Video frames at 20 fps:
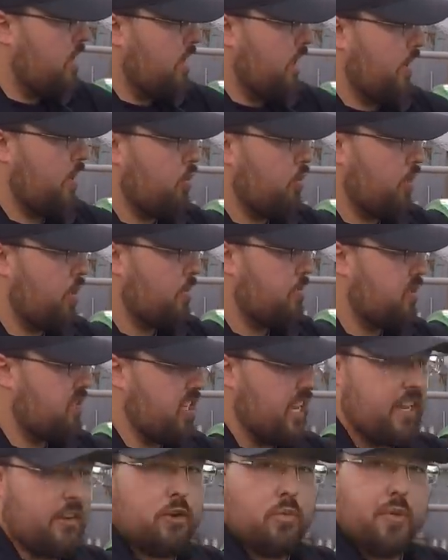They don't come
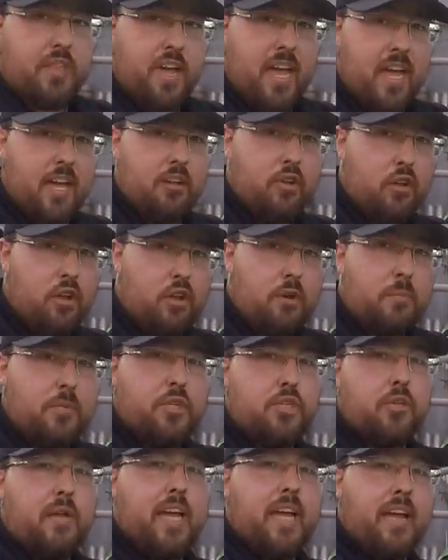standard with a handle on them,
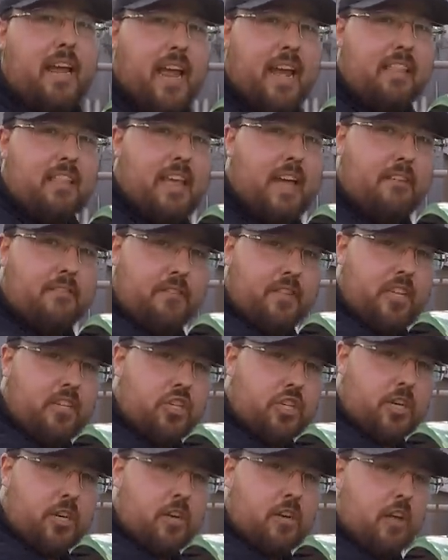but you can add that
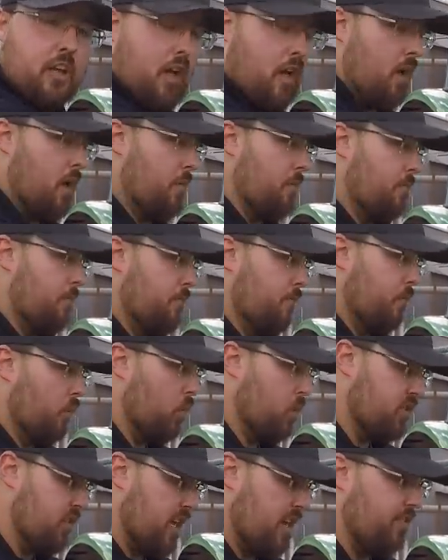feature
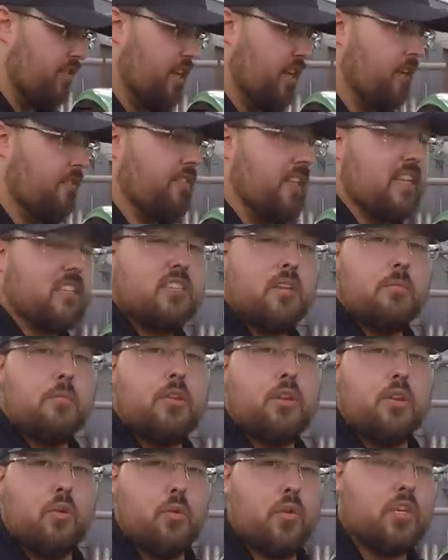for safety if that's
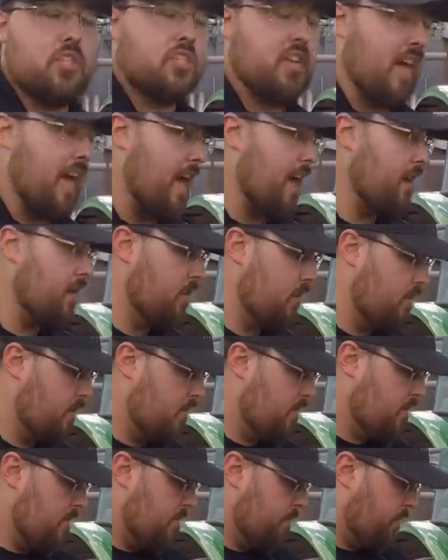something you wish to add.
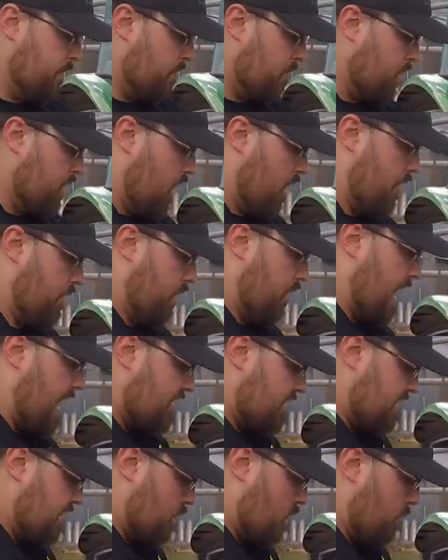The
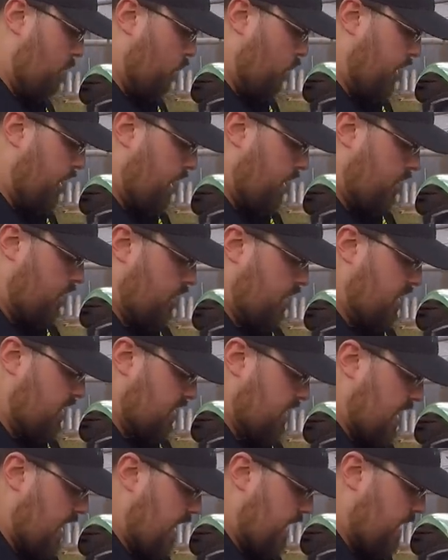last thing I'll point out on this
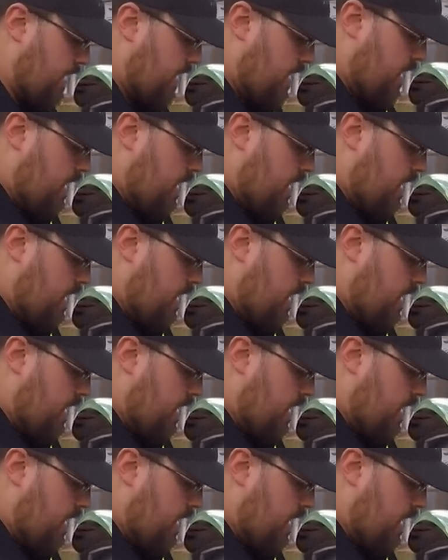side